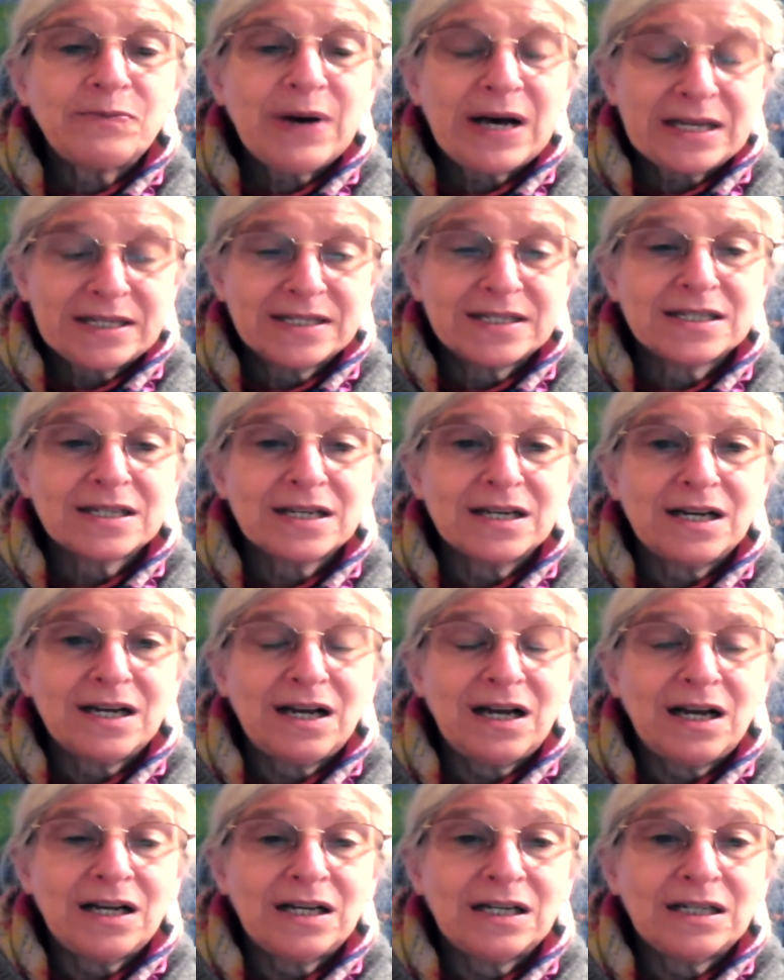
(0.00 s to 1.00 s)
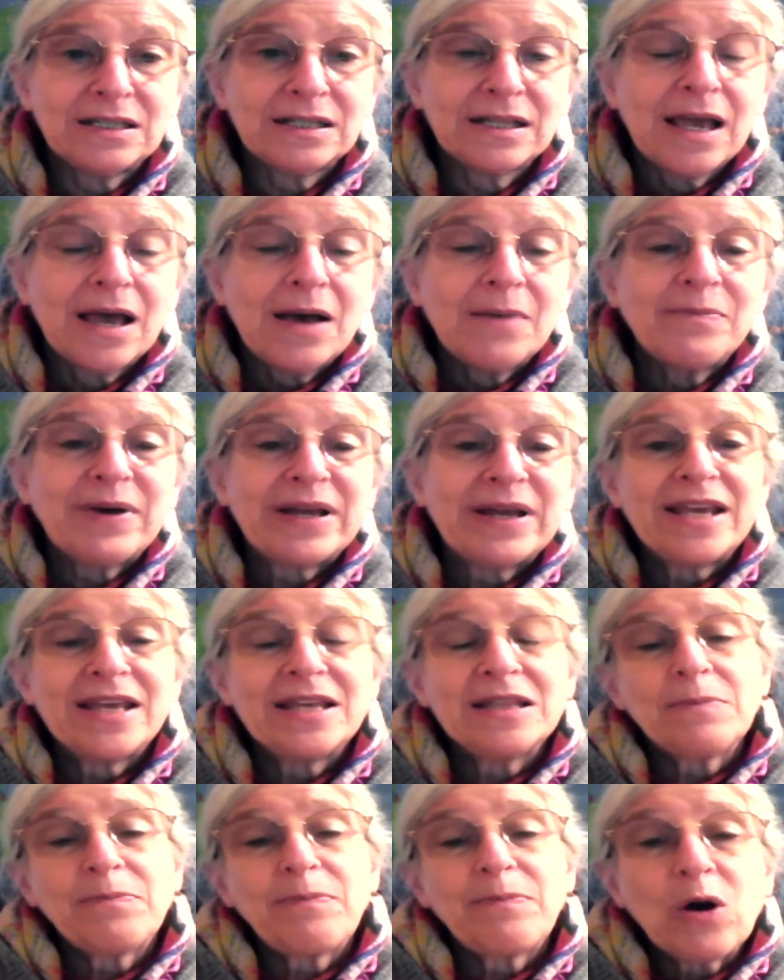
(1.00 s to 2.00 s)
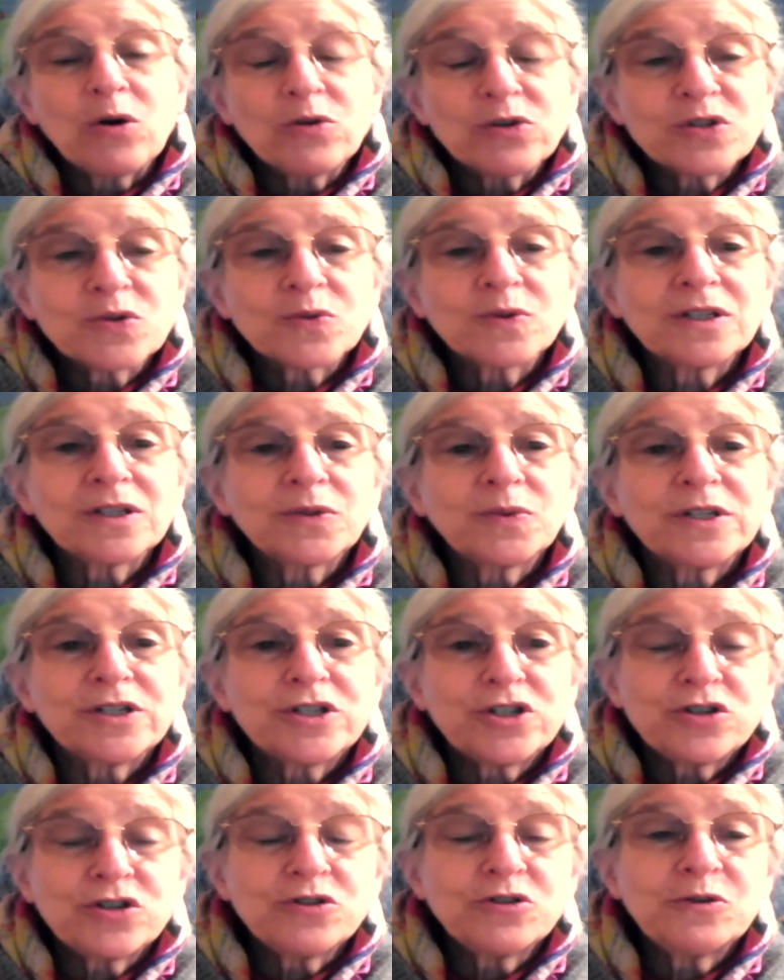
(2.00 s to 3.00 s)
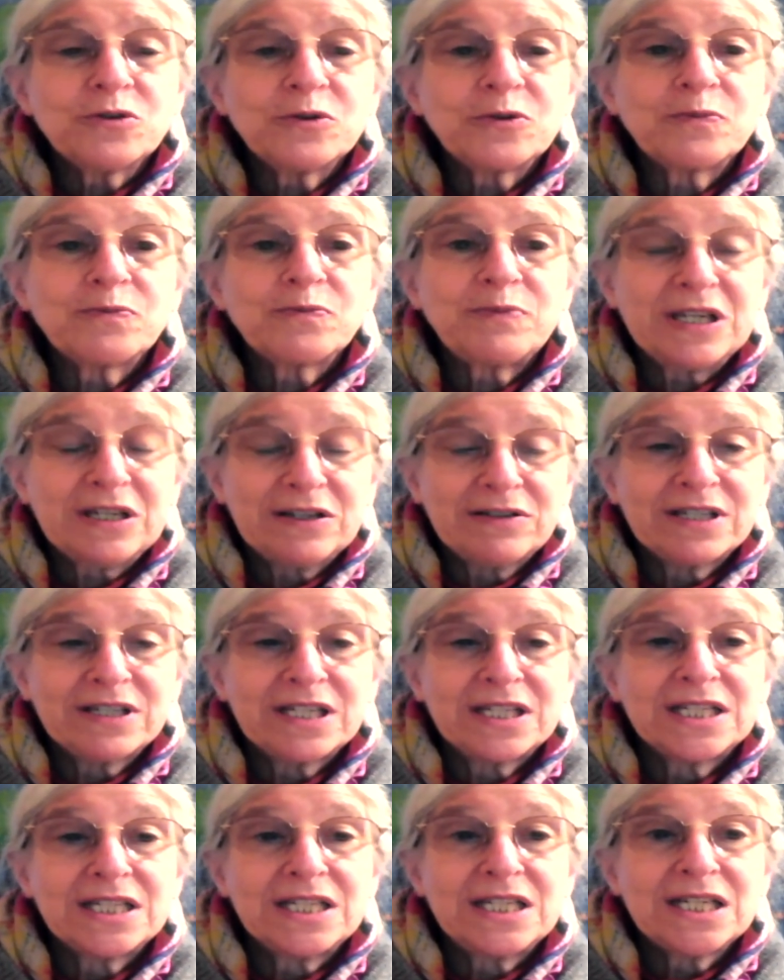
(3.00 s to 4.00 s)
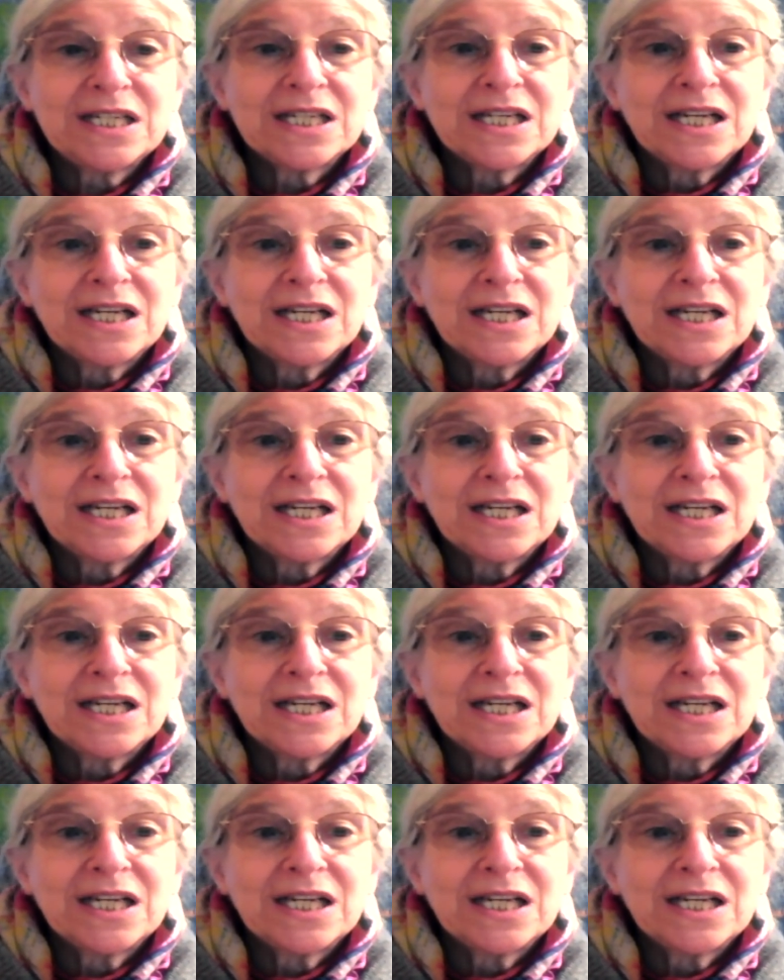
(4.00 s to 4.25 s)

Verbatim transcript: but, uh, but in the post-World War Two period,